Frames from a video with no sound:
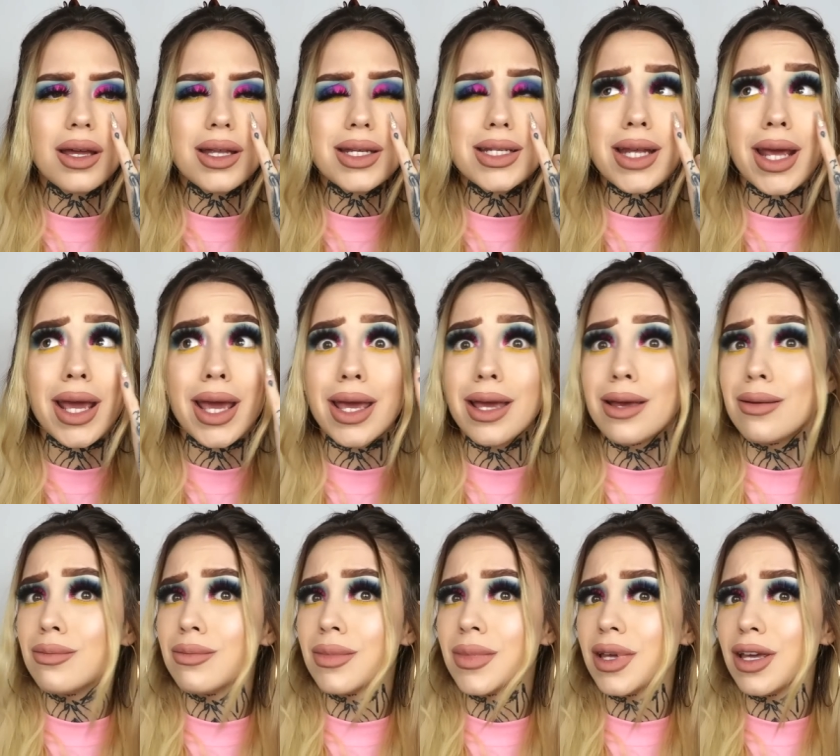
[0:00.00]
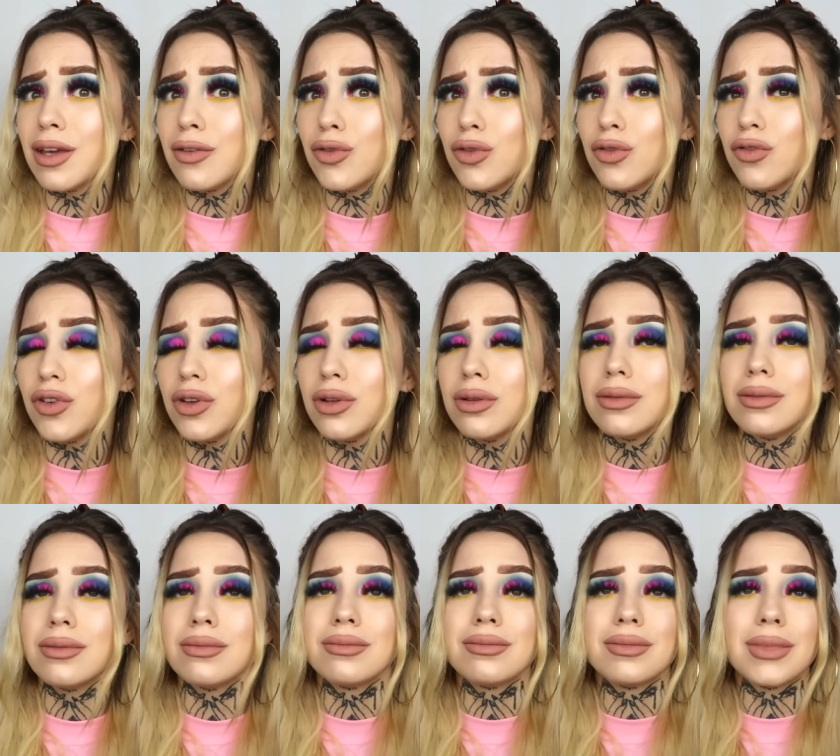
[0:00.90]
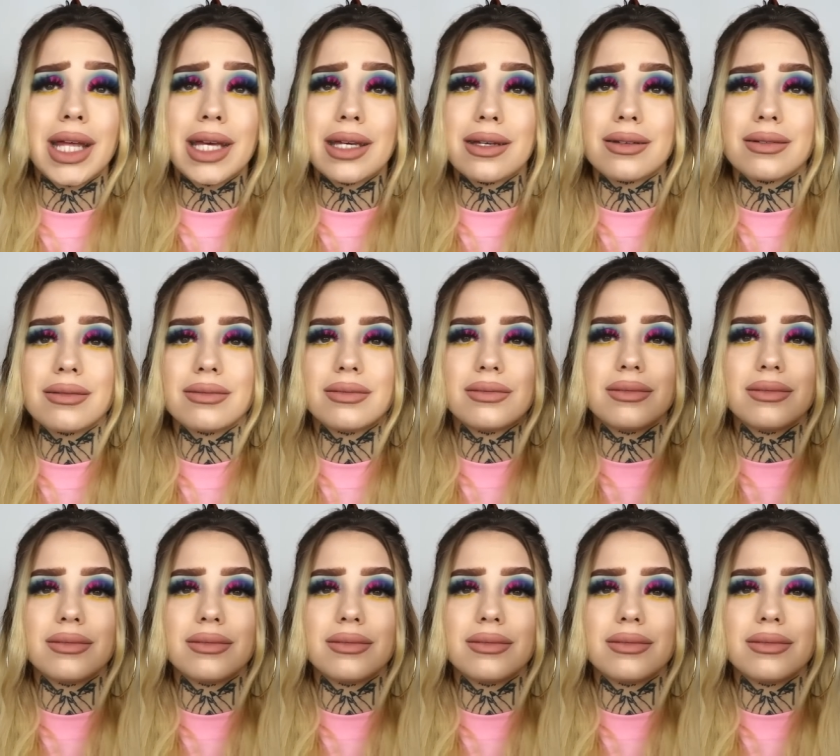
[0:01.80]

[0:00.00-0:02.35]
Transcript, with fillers: tame if you feel like